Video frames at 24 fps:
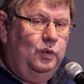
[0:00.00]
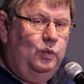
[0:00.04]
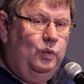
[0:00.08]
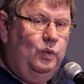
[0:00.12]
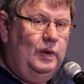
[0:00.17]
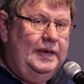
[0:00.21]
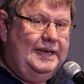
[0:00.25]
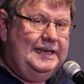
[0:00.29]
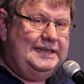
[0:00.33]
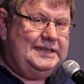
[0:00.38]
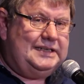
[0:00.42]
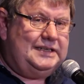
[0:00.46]

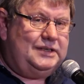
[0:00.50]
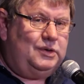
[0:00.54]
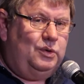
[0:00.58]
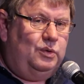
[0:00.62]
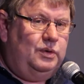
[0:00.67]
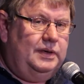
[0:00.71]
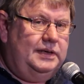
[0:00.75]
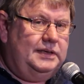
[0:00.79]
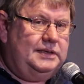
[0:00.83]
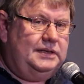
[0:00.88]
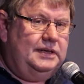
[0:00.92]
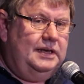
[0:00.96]
We
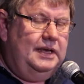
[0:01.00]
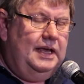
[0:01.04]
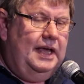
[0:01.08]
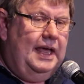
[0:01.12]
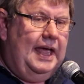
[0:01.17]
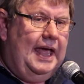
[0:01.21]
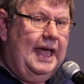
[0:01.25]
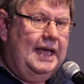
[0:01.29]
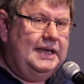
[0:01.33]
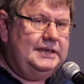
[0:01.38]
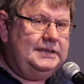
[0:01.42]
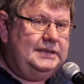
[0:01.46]
saw it
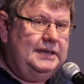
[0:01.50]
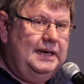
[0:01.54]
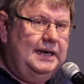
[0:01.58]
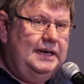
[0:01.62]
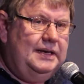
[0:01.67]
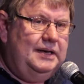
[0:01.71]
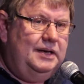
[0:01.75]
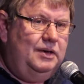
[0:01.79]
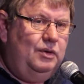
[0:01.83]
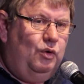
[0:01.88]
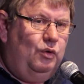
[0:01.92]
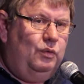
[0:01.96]
as
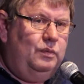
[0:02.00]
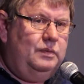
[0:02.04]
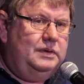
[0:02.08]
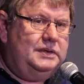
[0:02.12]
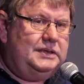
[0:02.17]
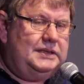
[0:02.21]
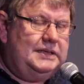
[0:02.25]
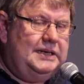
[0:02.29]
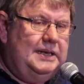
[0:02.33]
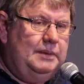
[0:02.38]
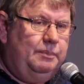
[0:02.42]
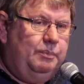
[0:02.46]
an
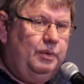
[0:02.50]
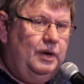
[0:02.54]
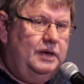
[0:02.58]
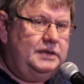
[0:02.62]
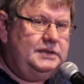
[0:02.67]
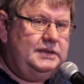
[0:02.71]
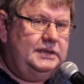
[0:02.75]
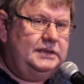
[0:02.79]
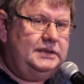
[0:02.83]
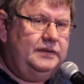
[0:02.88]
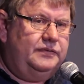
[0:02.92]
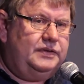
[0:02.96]
enormously
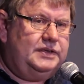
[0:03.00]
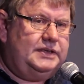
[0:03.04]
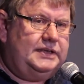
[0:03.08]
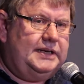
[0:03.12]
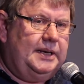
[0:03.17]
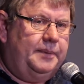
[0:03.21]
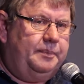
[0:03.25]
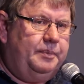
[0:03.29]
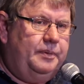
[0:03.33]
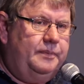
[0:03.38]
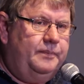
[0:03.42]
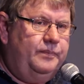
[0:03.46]
positive
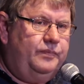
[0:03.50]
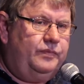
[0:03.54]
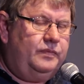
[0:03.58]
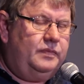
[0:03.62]
step.